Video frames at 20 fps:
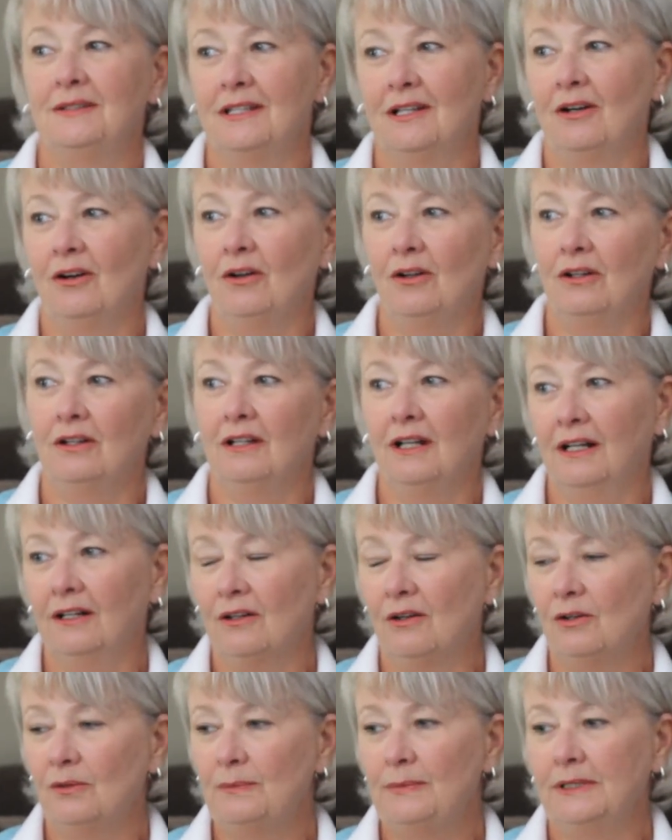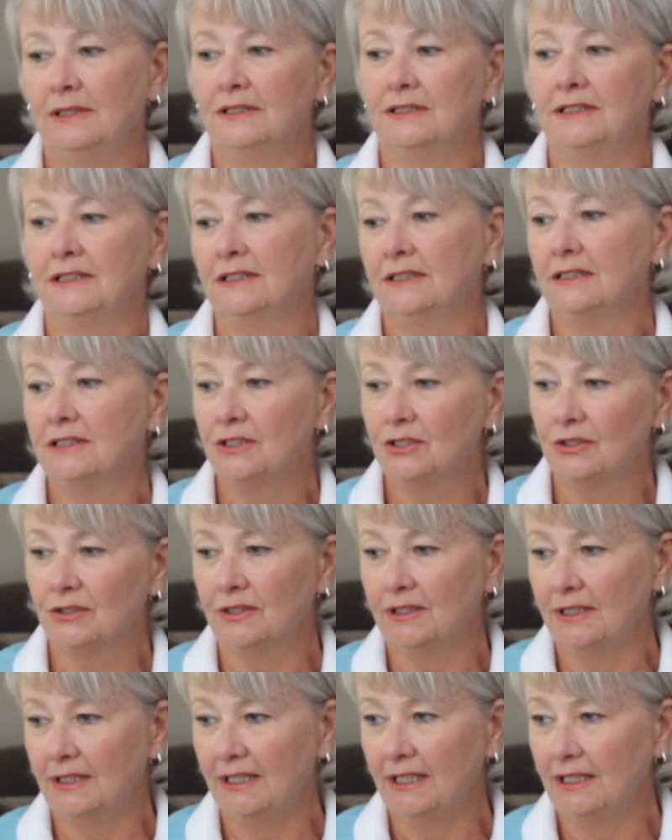Our whole building
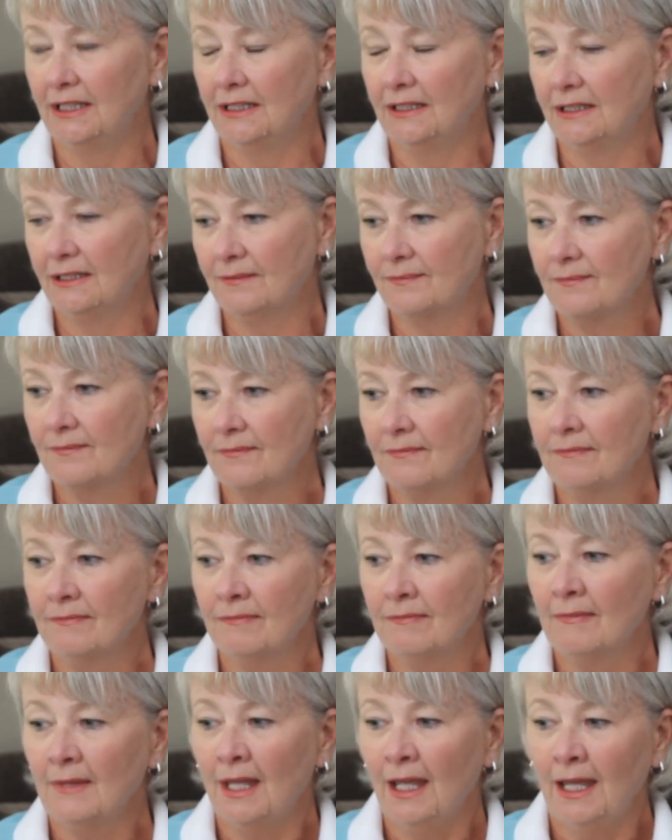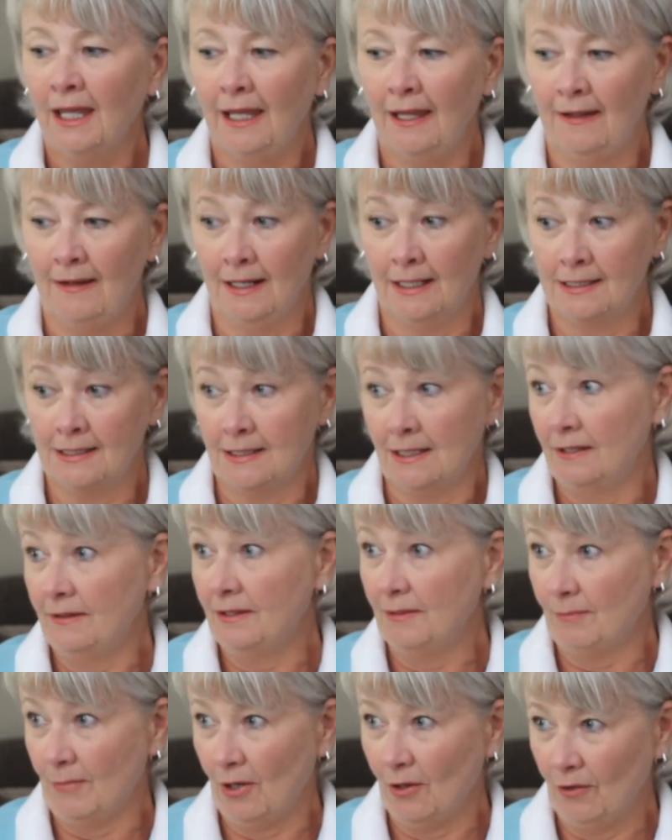shook again, and I sent
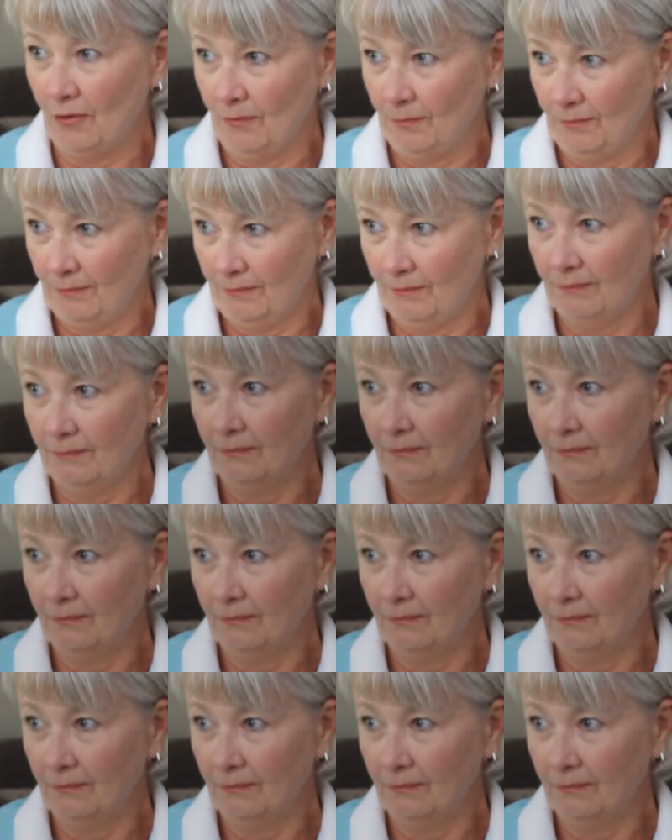them home